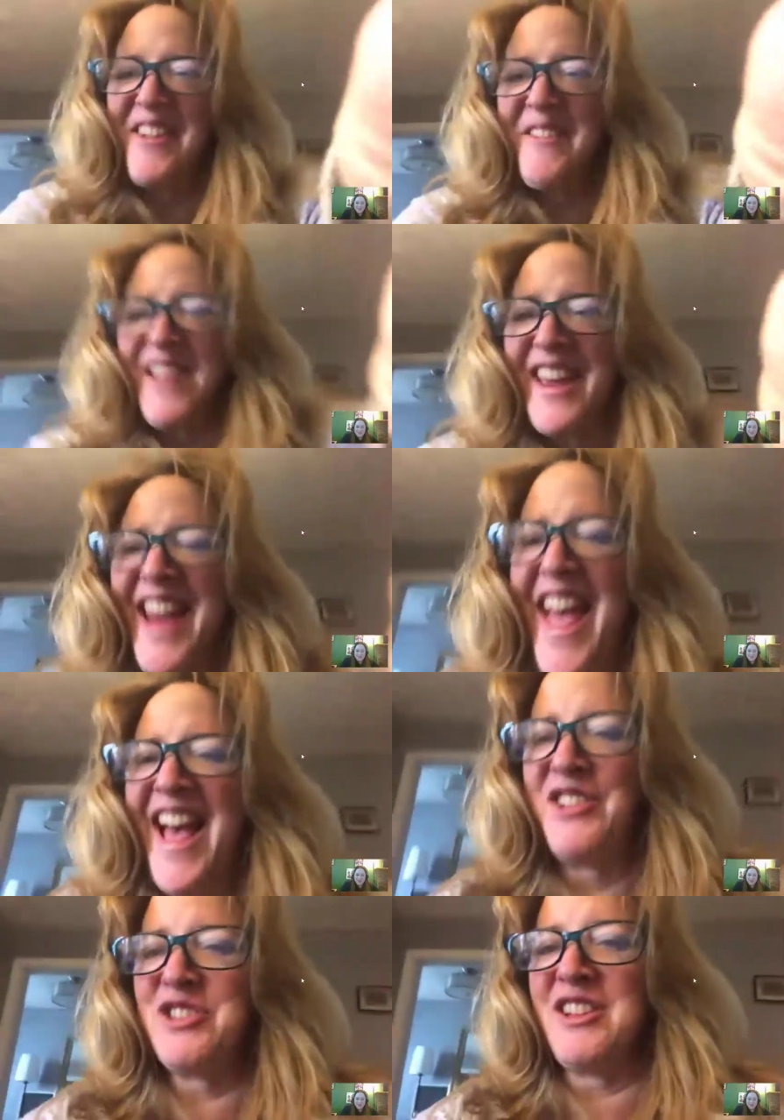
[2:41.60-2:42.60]
can
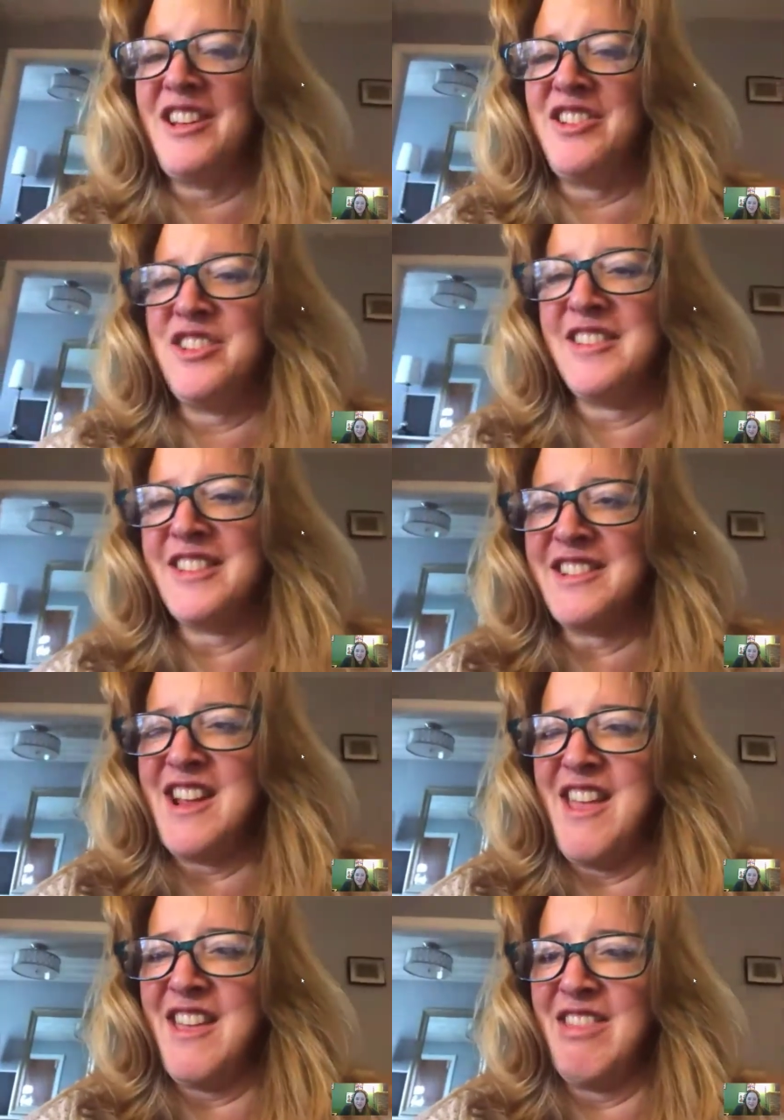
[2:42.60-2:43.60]
actually just
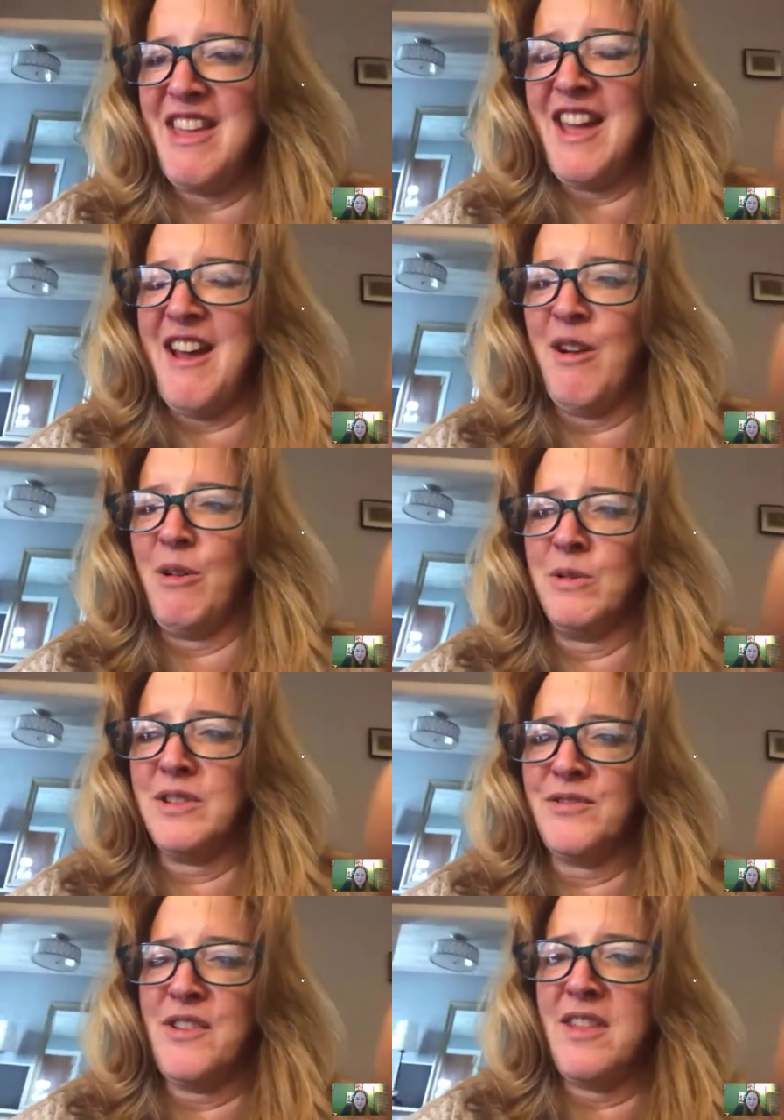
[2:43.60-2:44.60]
stay in the
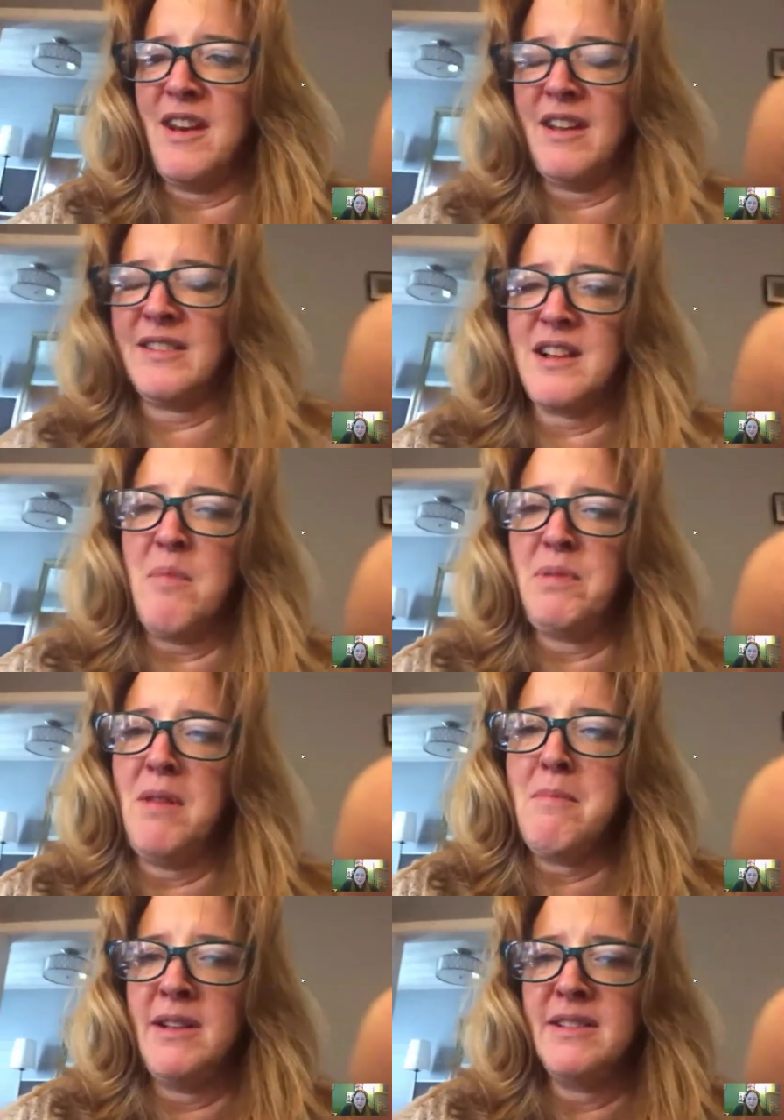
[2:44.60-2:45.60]
house for the next couple
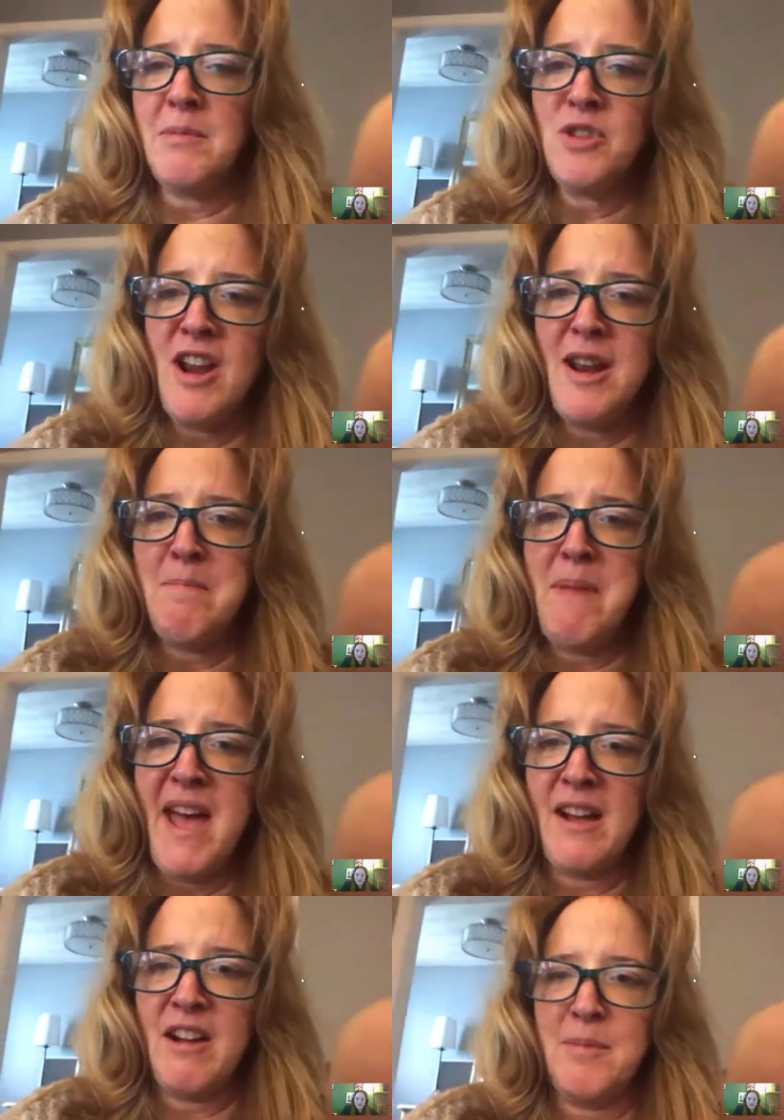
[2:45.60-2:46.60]
of months. I'm trying to
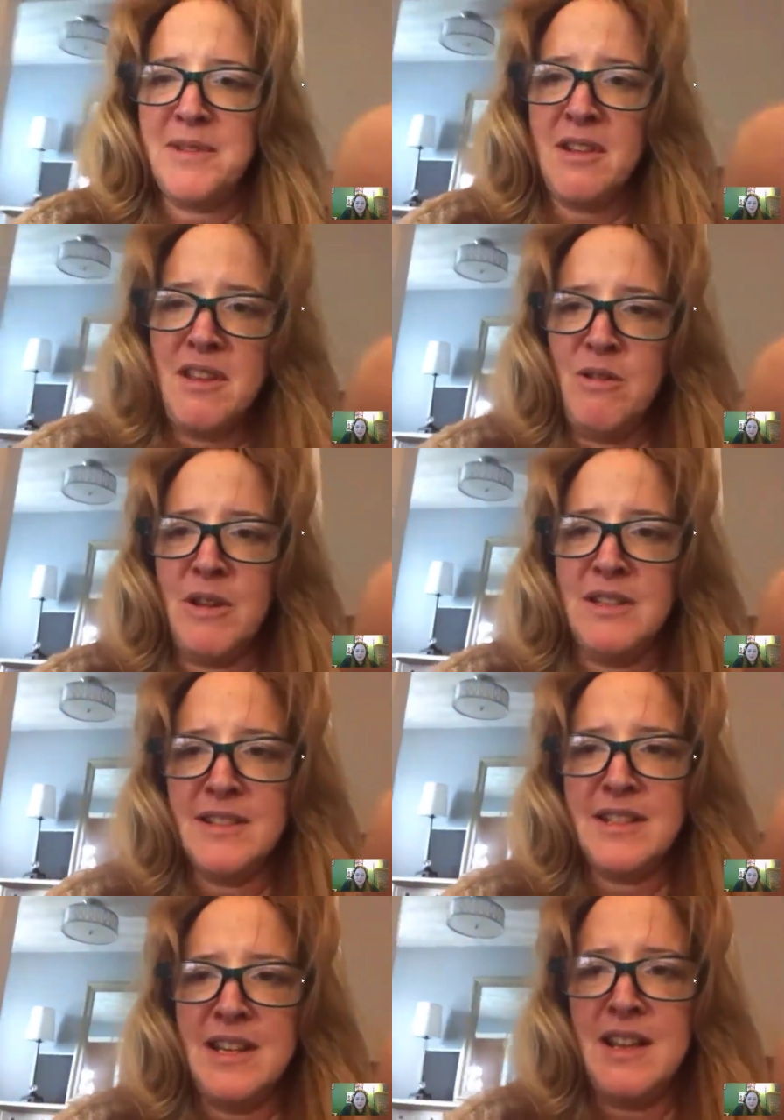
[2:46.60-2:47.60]
back up so that you can
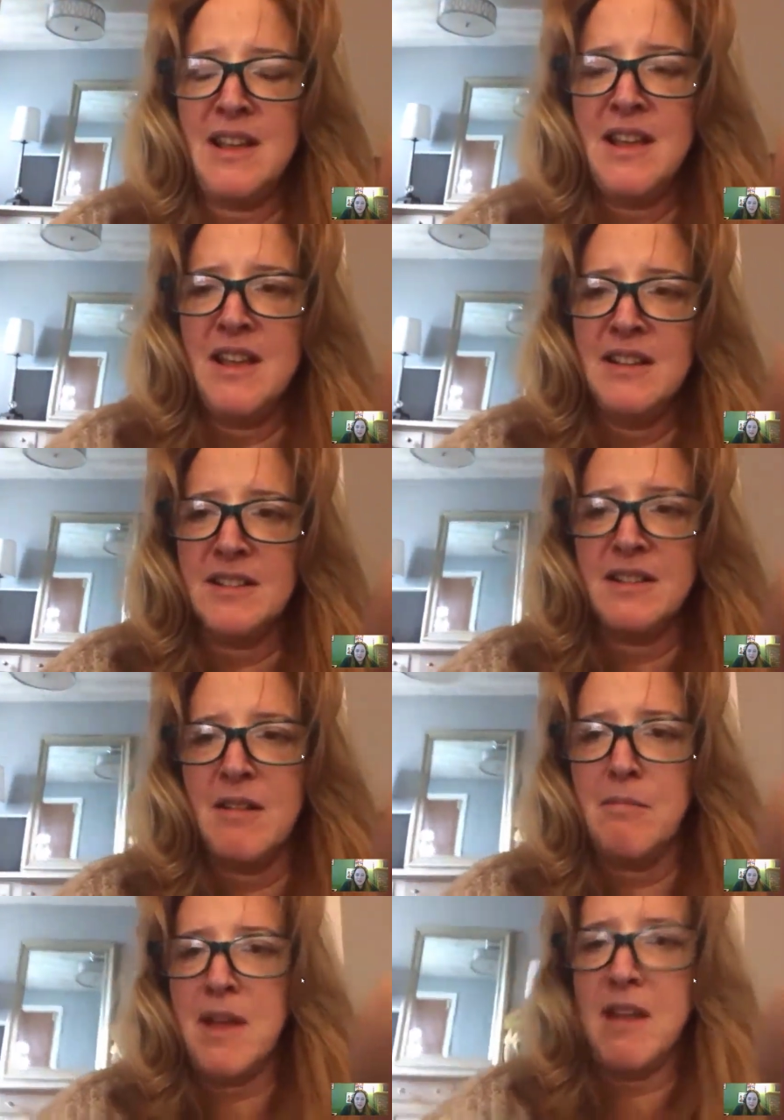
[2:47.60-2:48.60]
see
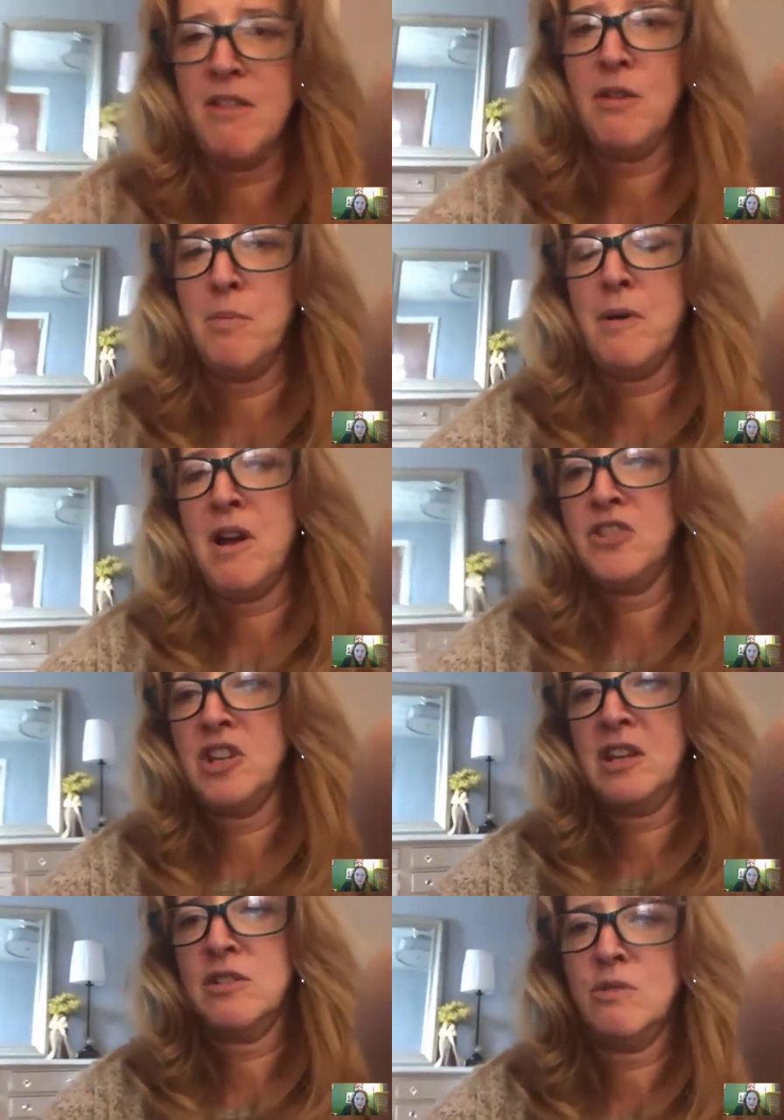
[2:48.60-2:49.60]
my other
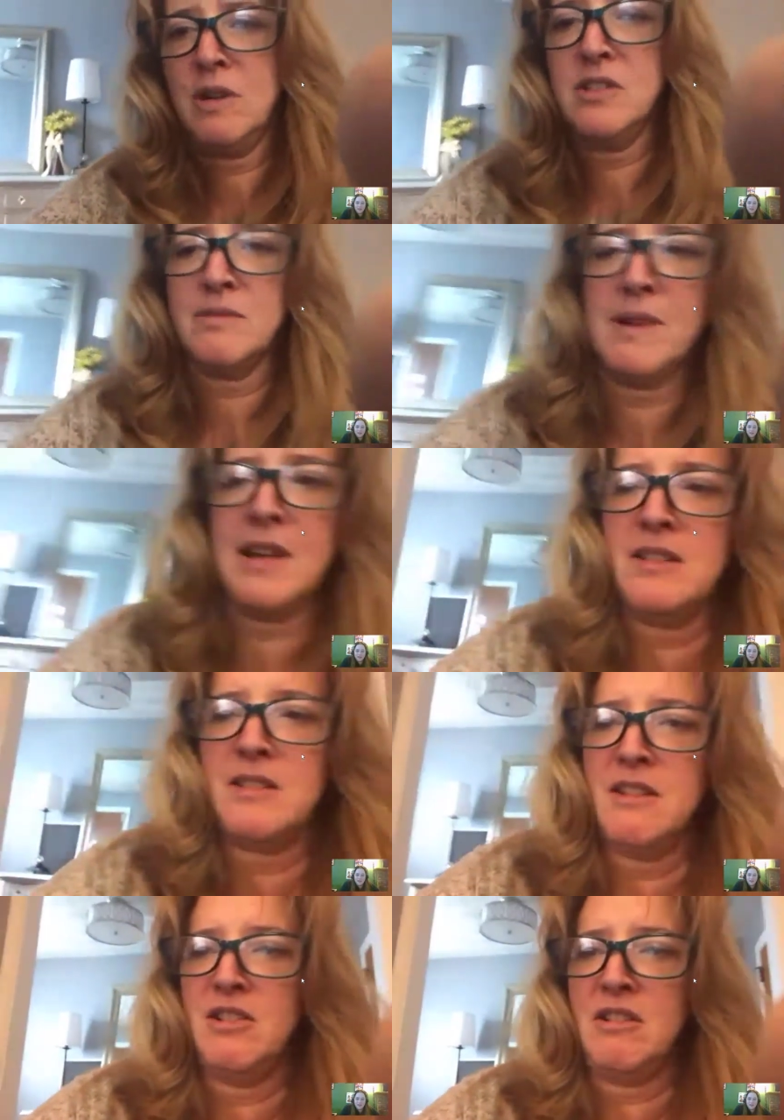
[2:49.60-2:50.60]
project. Oh, I just ran
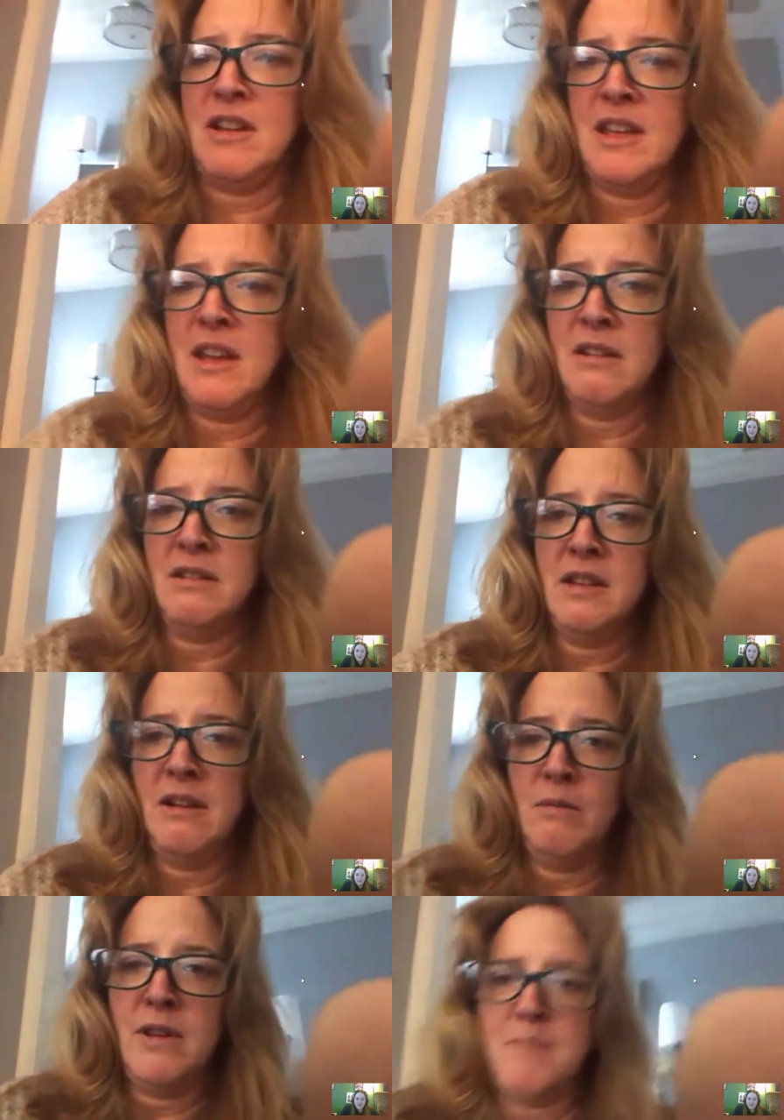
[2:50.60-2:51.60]
into the dog kennel
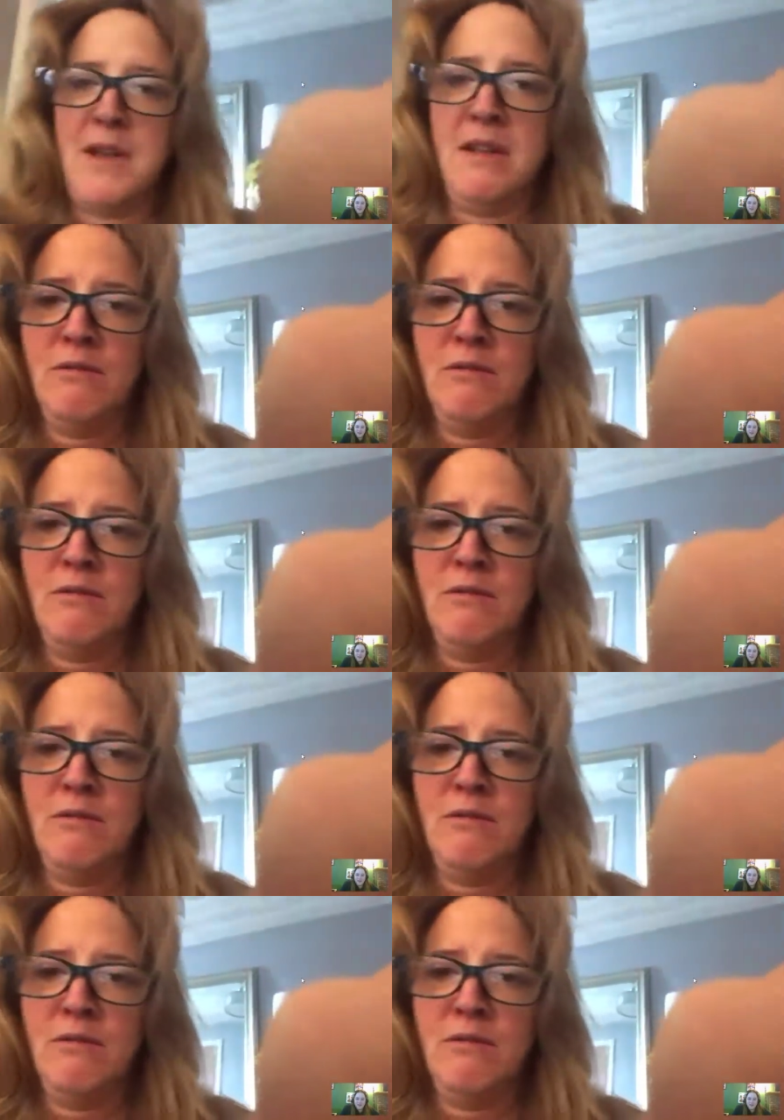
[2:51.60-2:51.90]
here with my